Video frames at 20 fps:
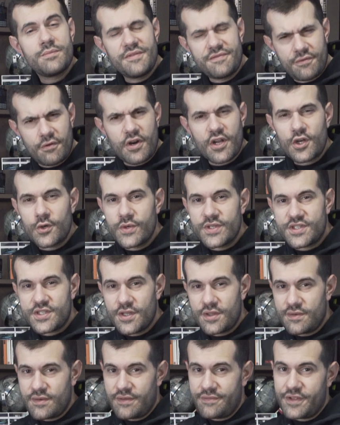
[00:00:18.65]
Before I go into
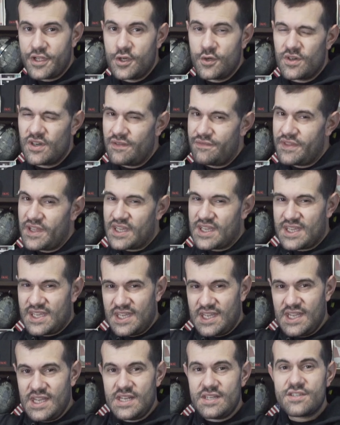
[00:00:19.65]
the review of the
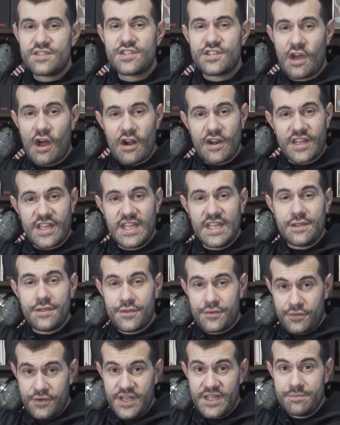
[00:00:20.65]
Keen Targhee
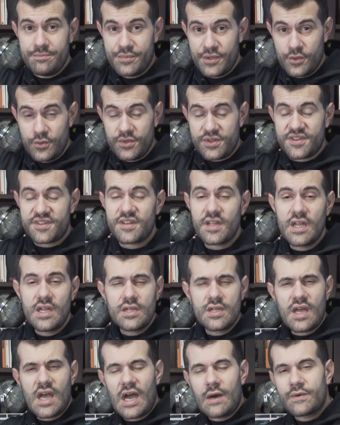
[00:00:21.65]
3 boots,
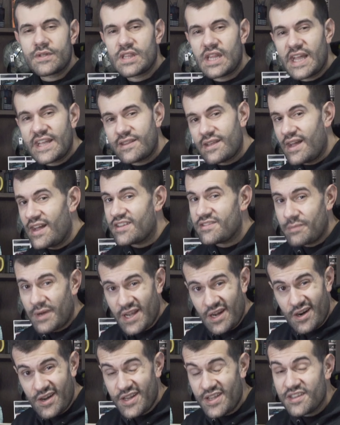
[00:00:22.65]
I would like to ask my
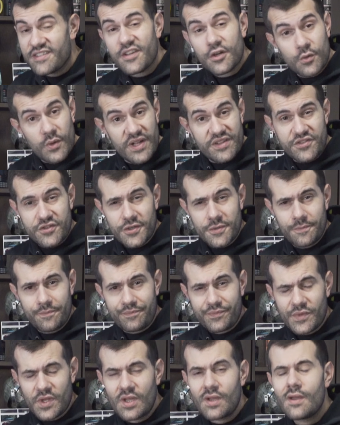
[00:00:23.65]
audience a question.
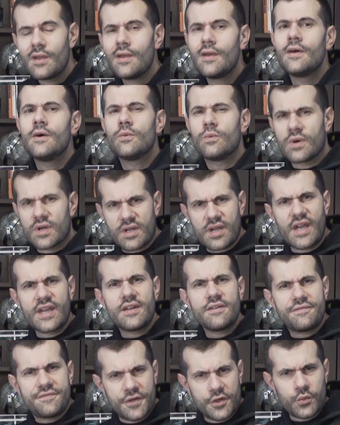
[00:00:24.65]
What kind
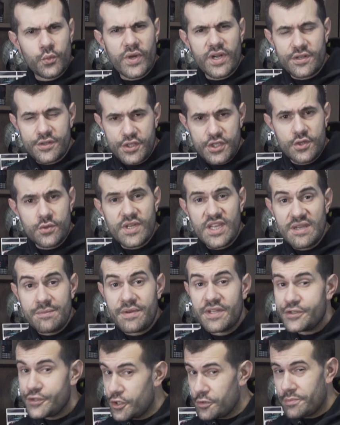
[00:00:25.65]
of footwear do you keep
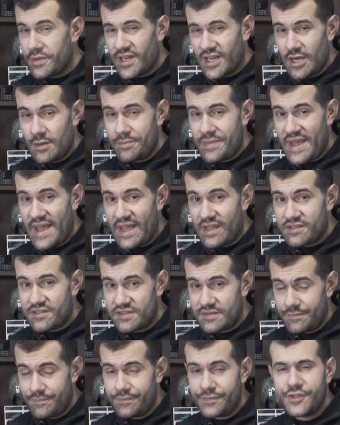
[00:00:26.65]
in your bug out bags?
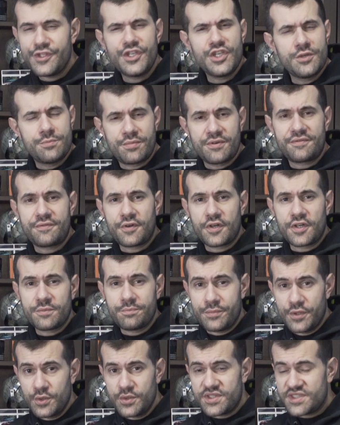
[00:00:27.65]
Do you prefer
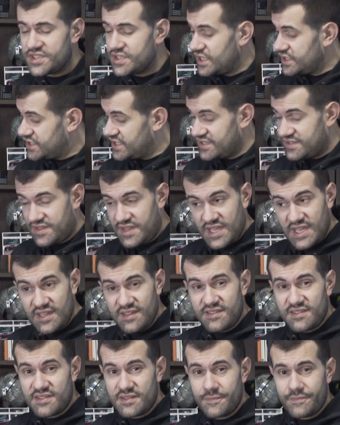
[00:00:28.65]
boots such as
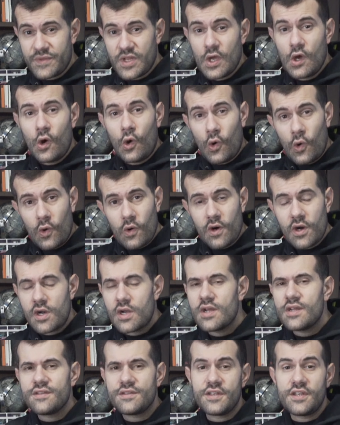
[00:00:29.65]
these? Or
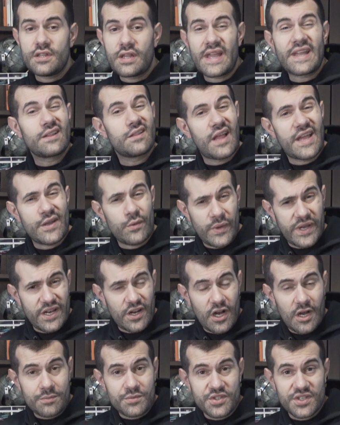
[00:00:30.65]
you like lightweight
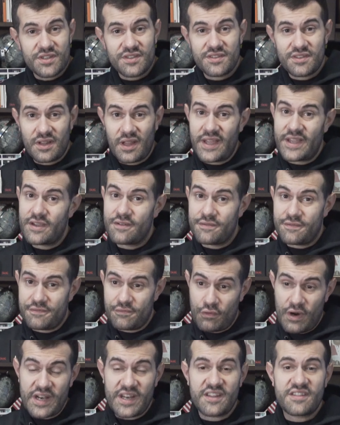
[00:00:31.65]
options like
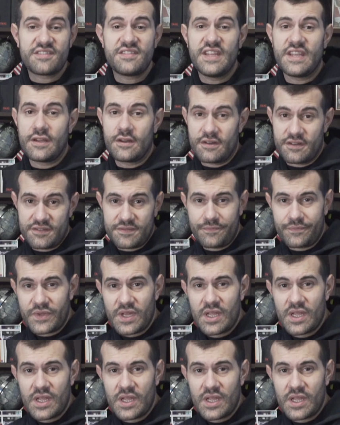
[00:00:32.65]
running sneakers?